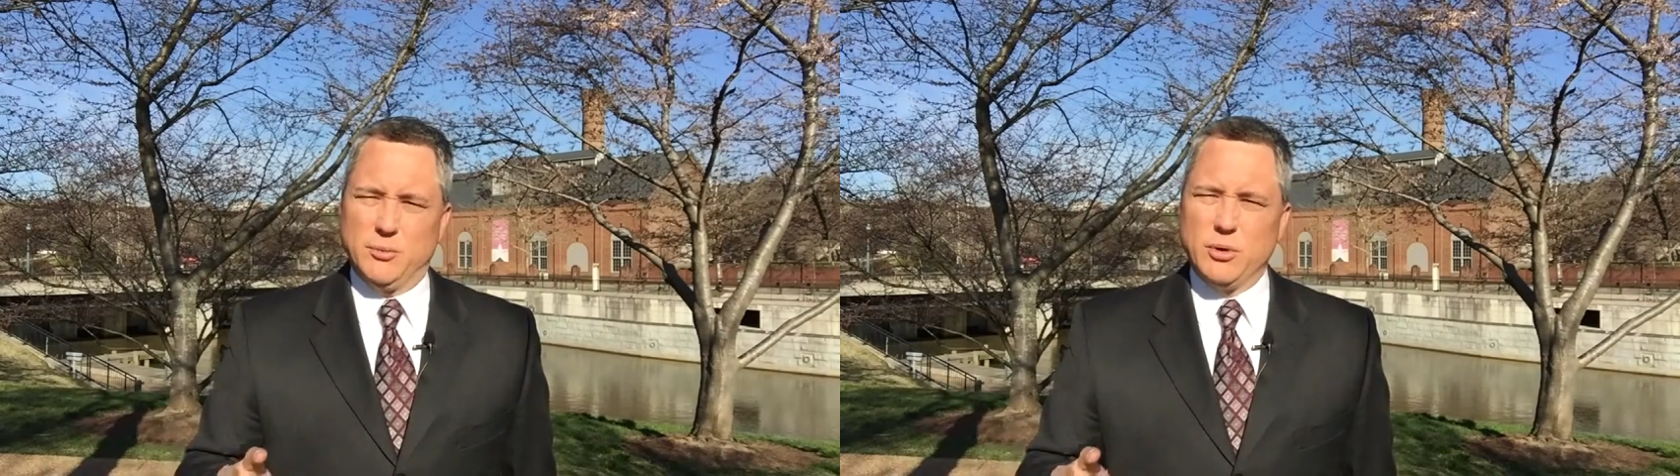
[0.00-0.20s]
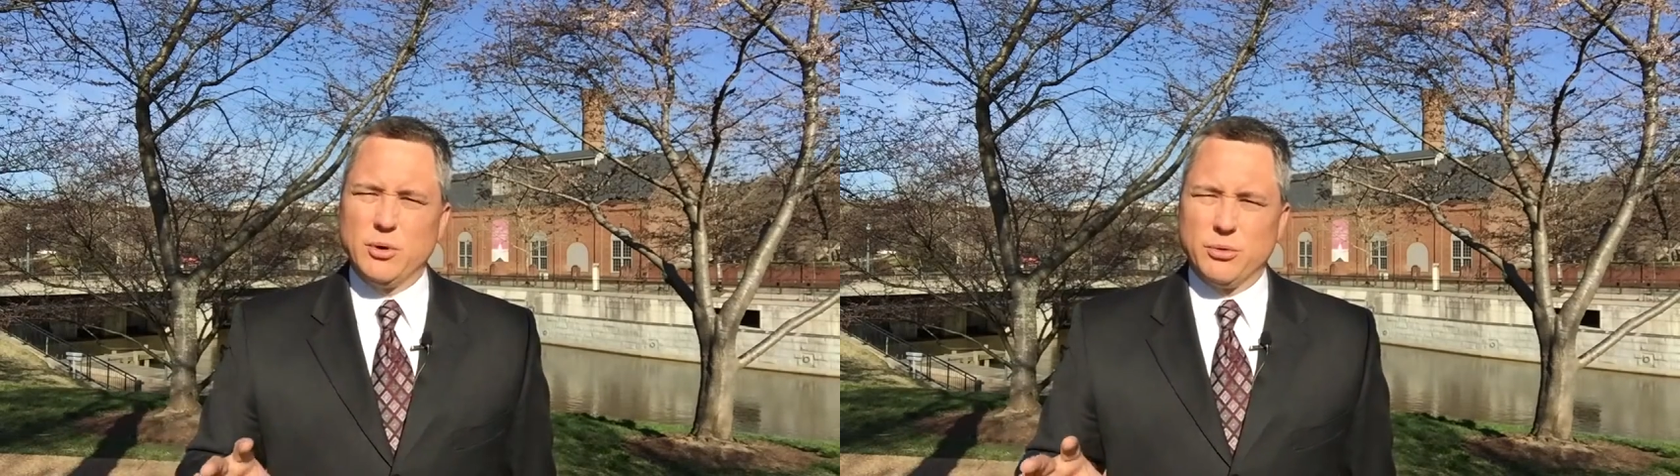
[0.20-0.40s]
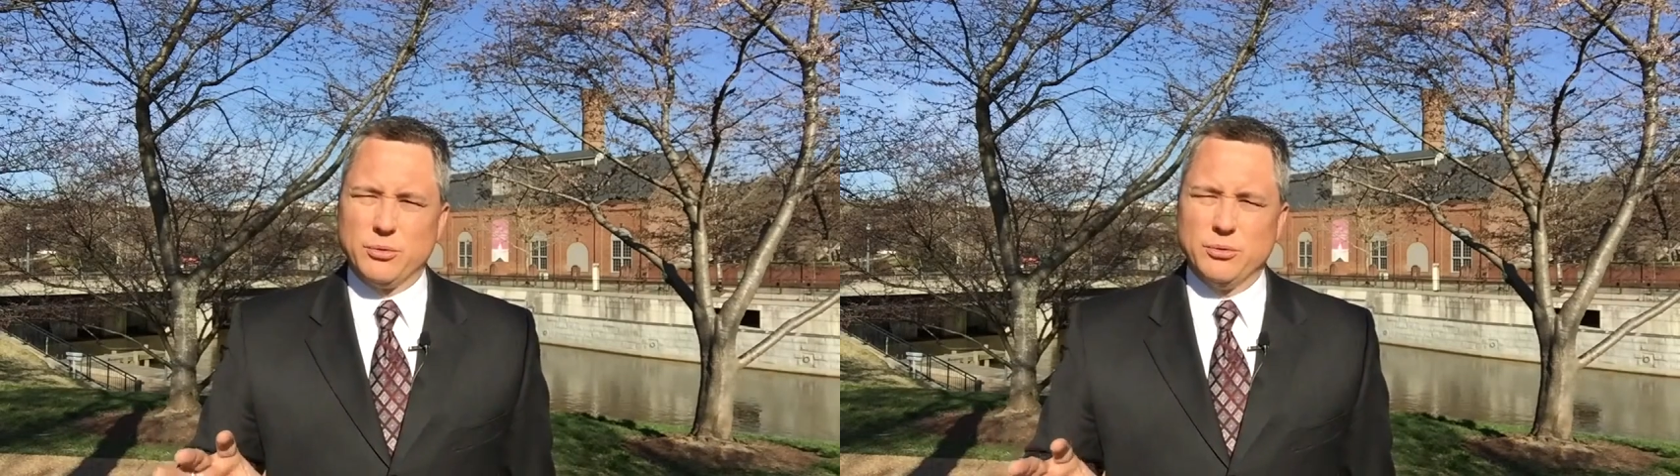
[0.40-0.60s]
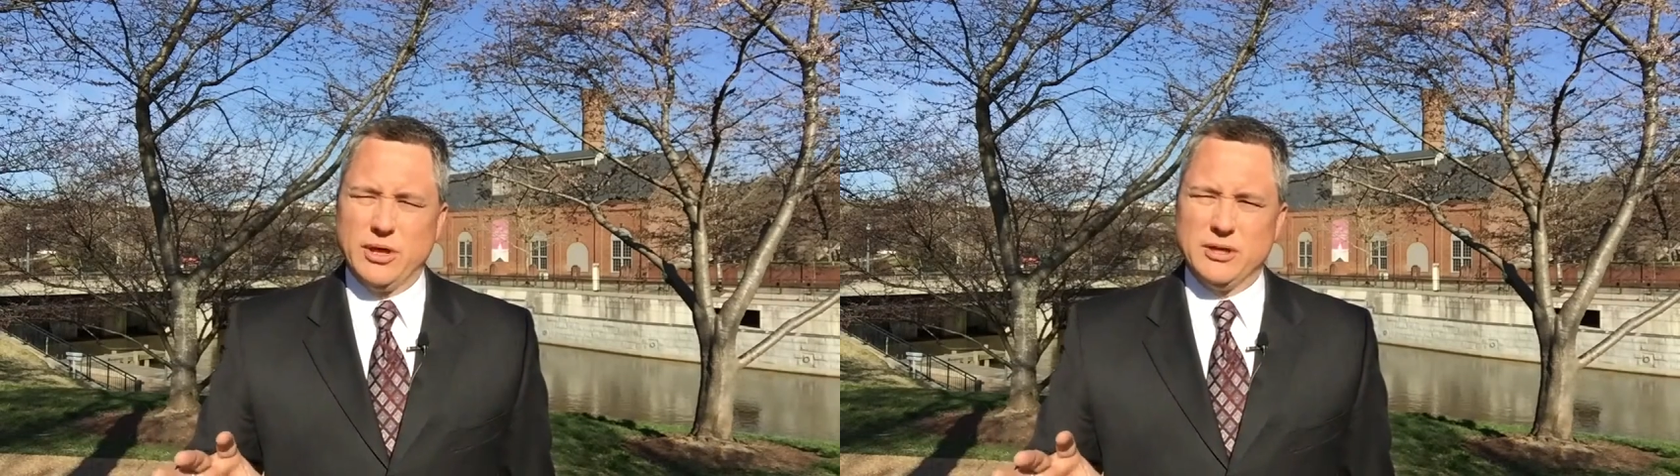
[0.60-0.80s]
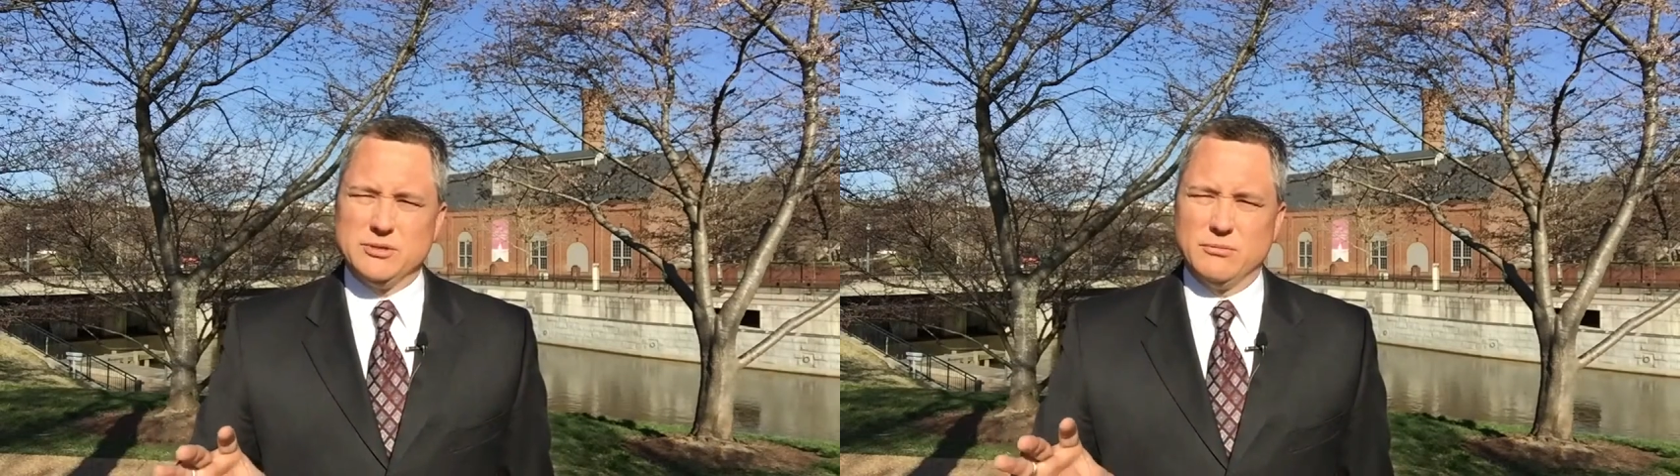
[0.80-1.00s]
I won't go through
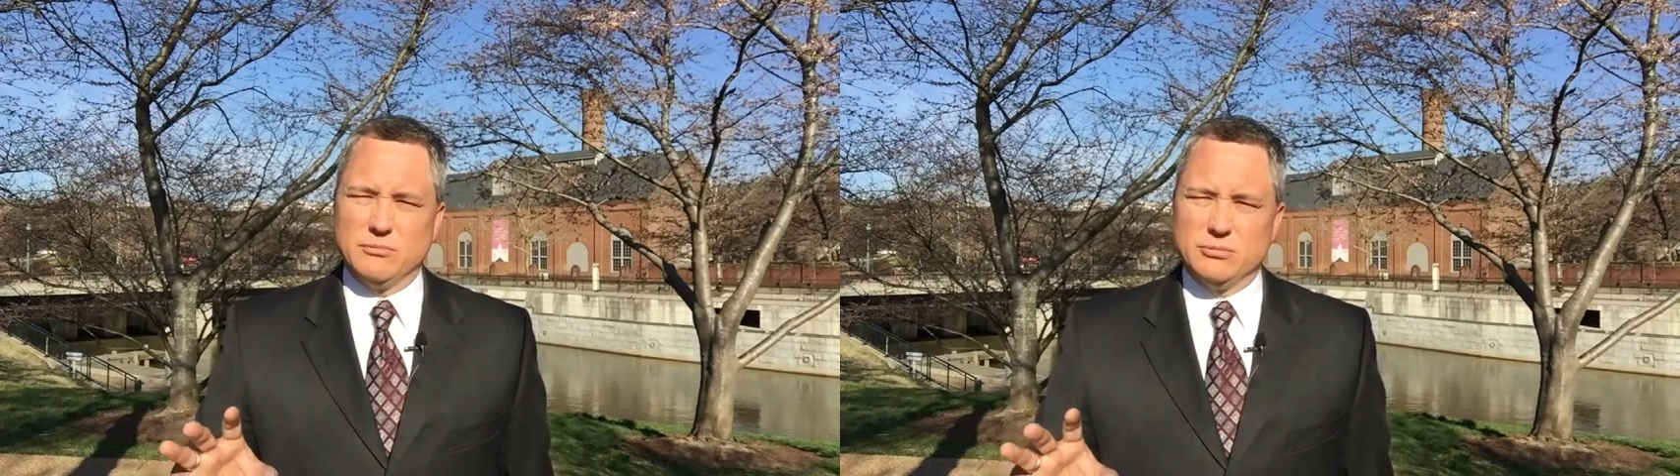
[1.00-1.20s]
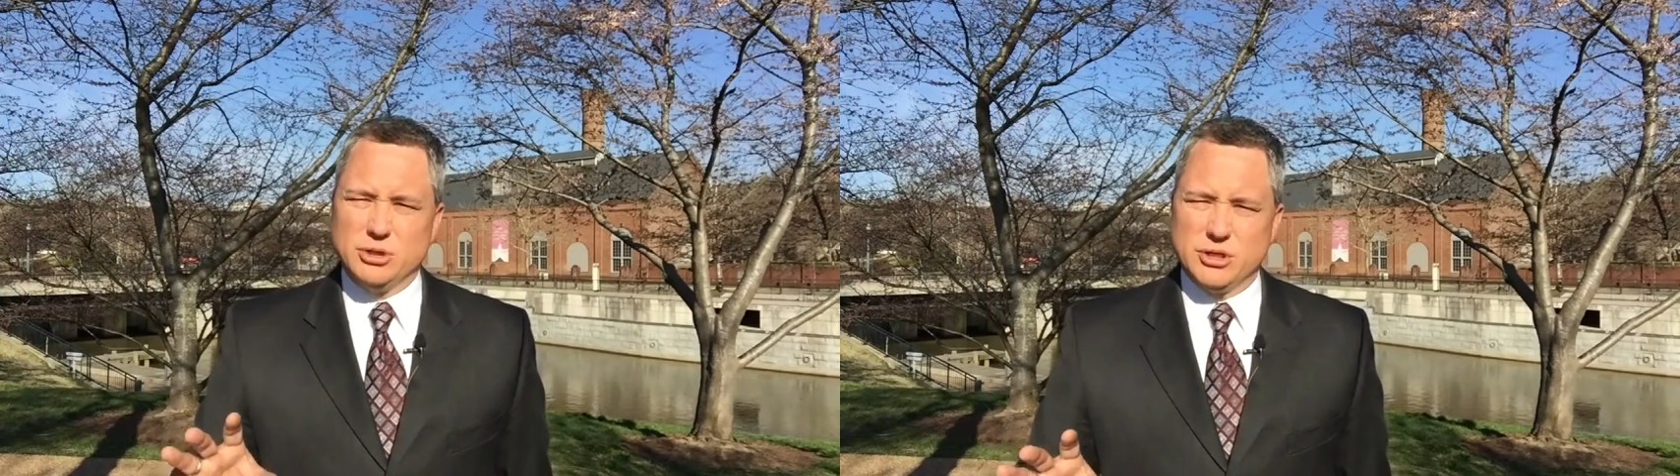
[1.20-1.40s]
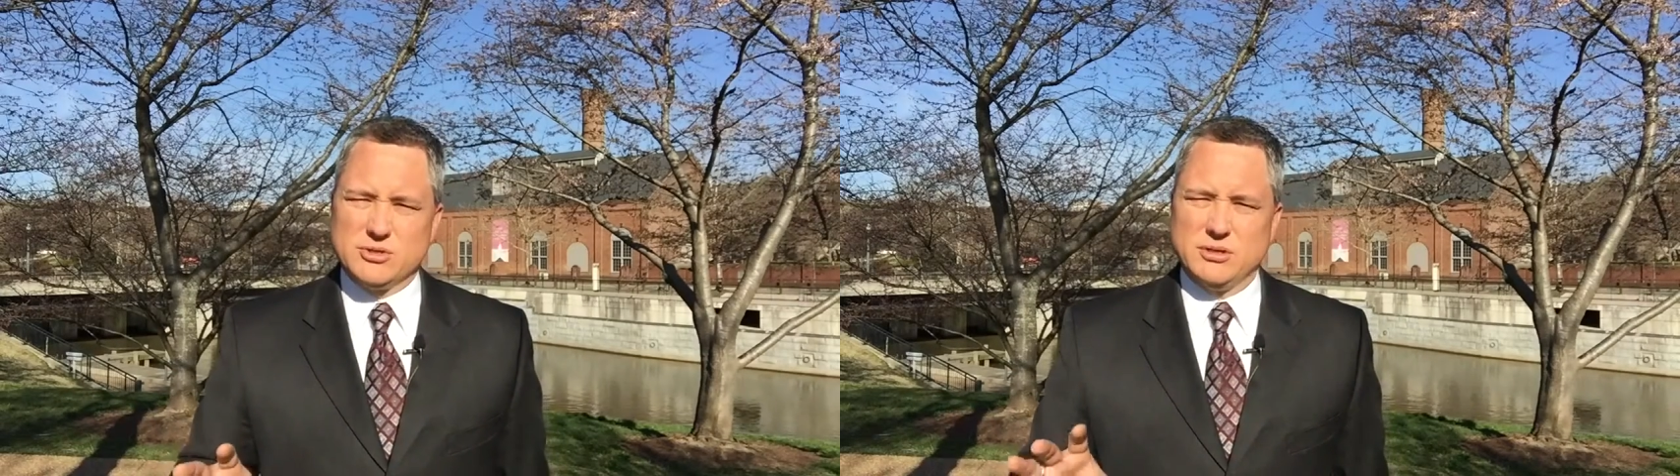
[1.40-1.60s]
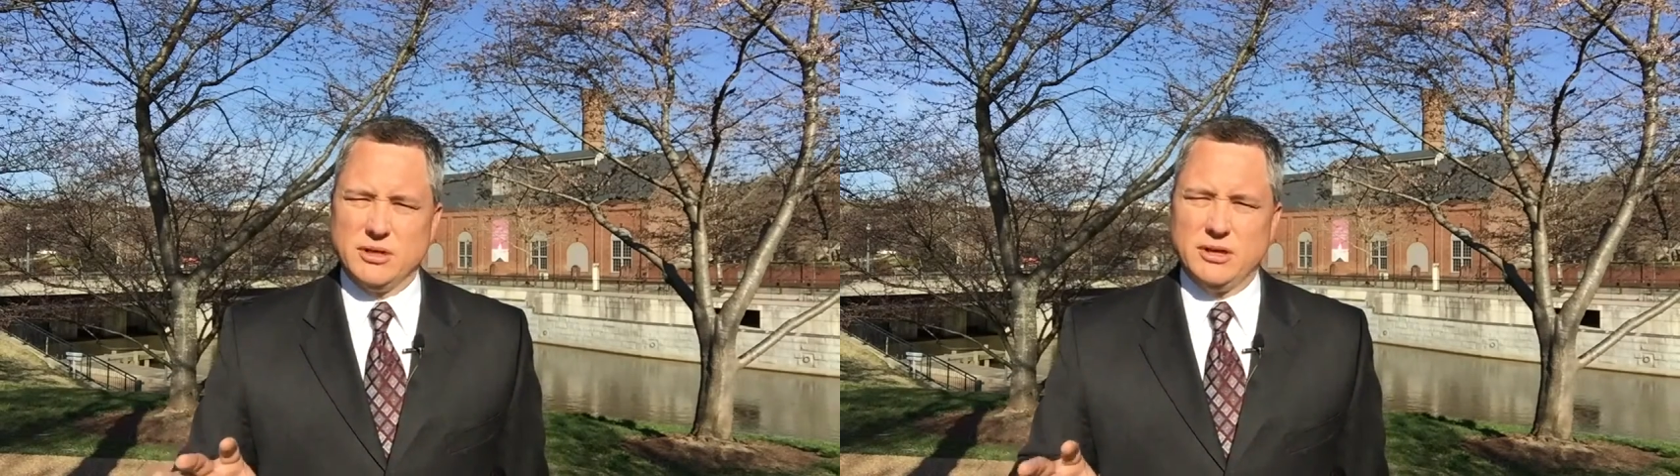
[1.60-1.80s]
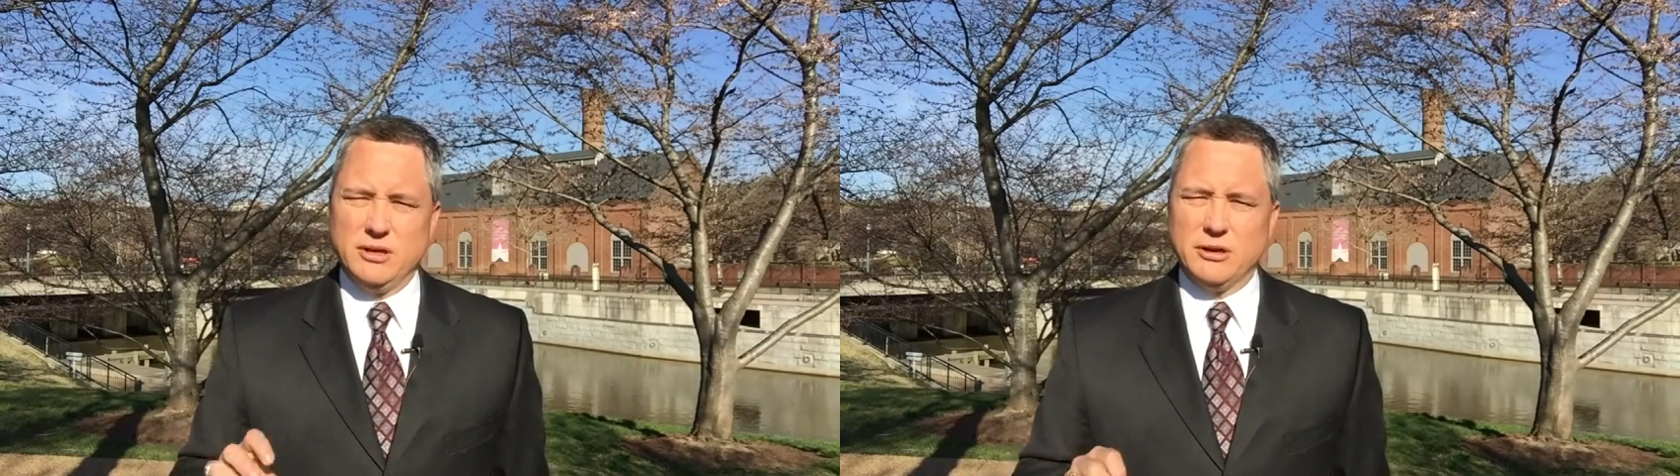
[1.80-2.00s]
that just
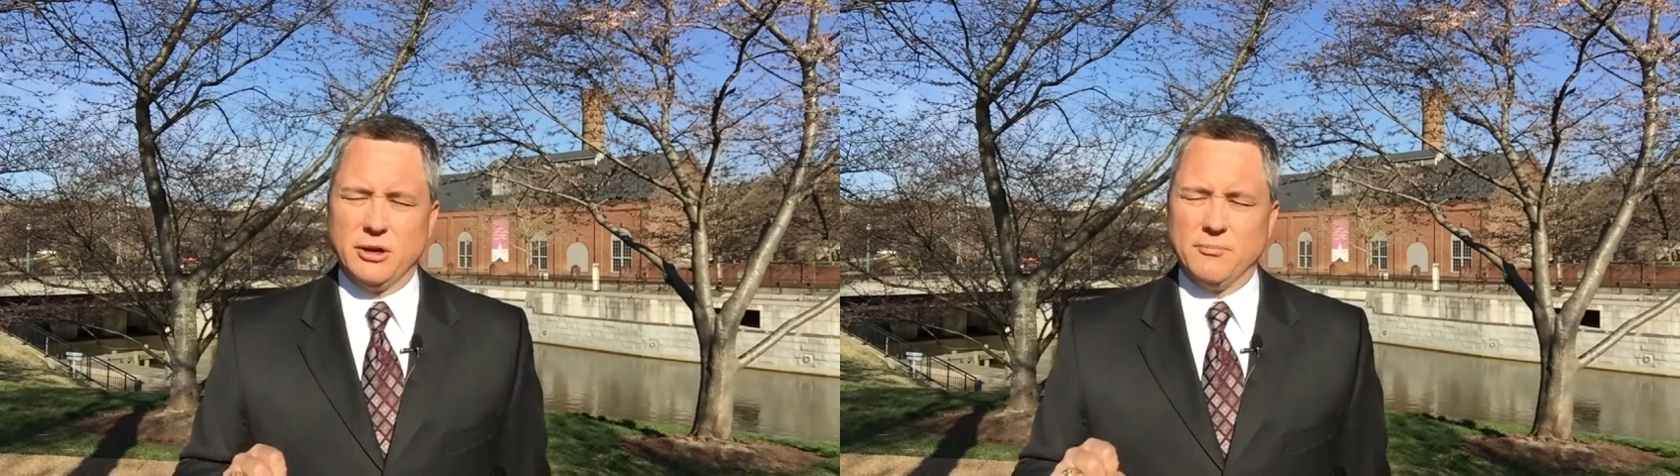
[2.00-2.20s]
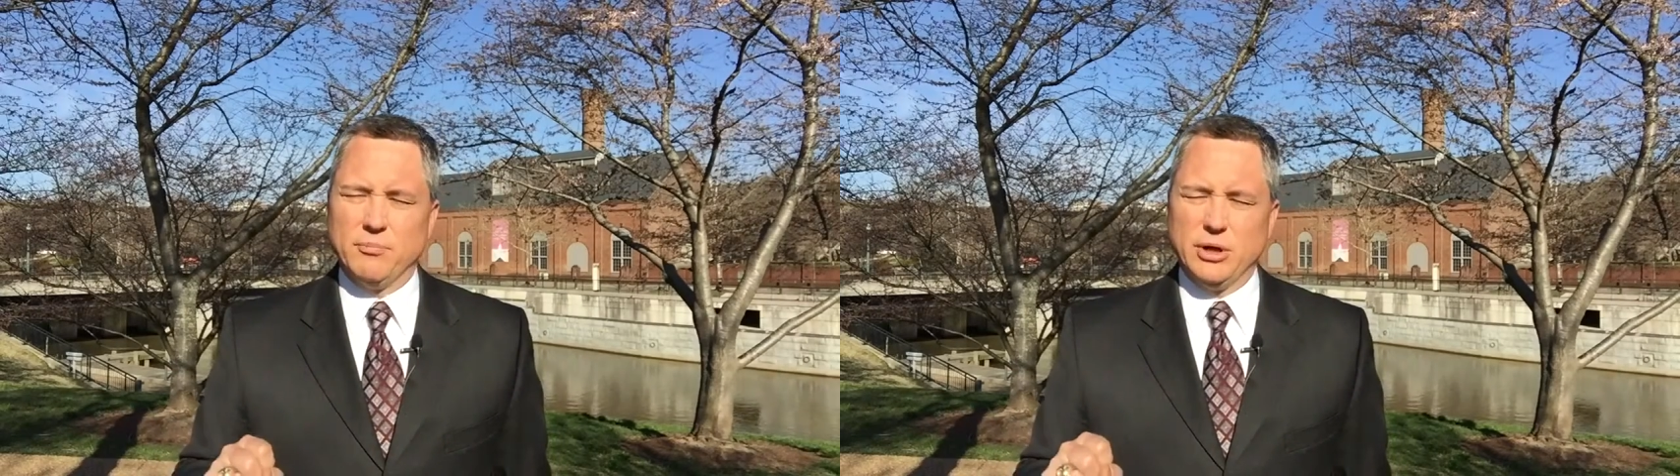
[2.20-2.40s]
here,